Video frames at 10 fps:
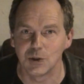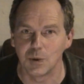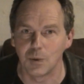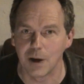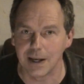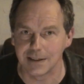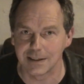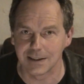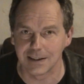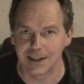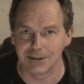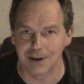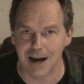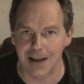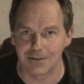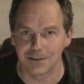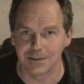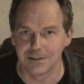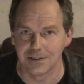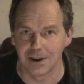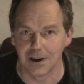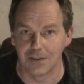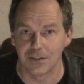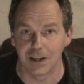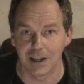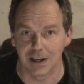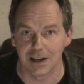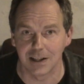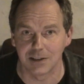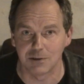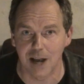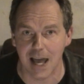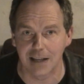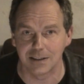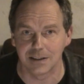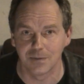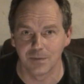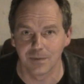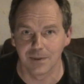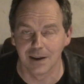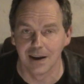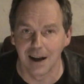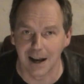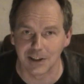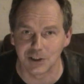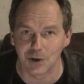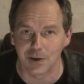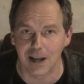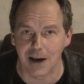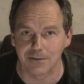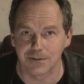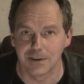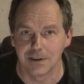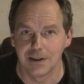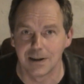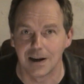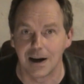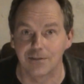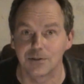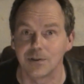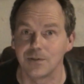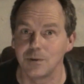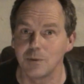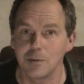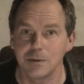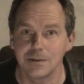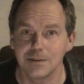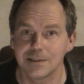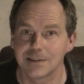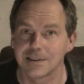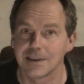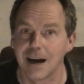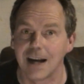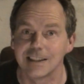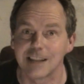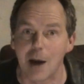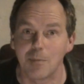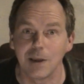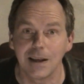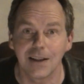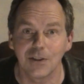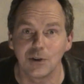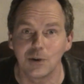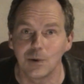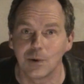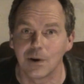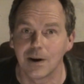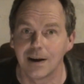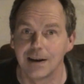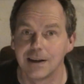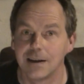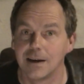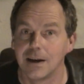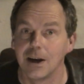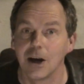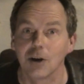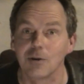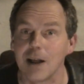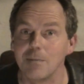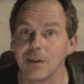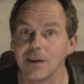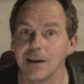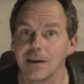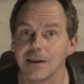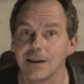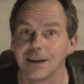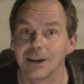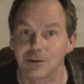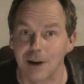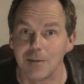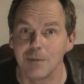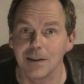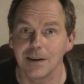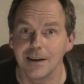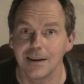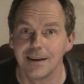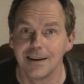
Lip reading: to await the arrival of the girl in red. And sure enough, after a few moments, a tapping at the door. "Grandmother, grandmother?"